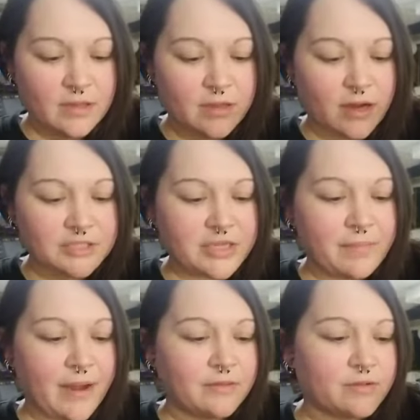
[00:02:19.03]
gosh, he
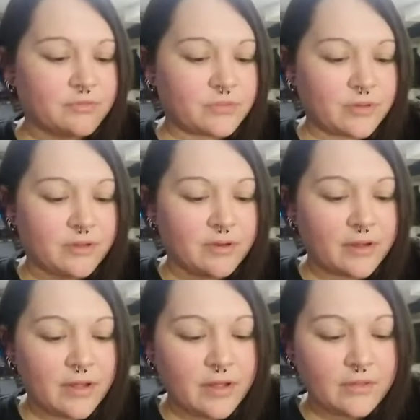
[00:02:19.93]
packed this really good.
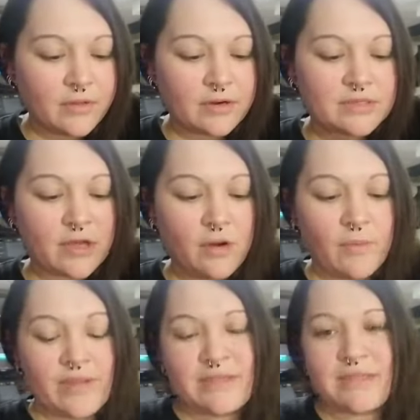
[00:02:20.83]
There is
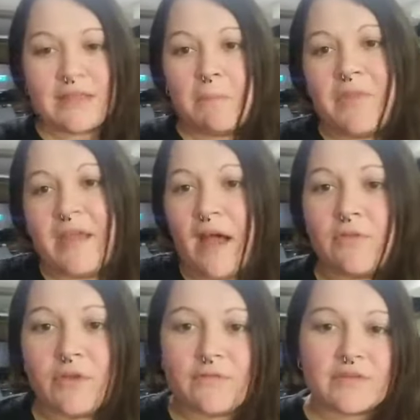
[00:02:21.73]
always something
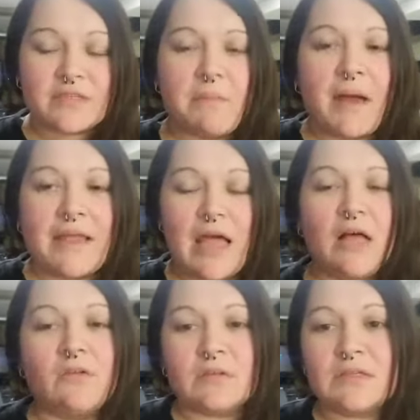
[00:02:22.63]
out there for somebody
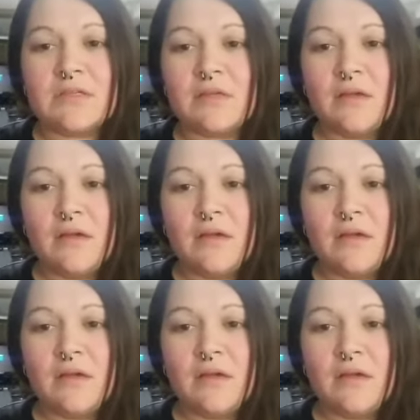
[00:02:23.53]
else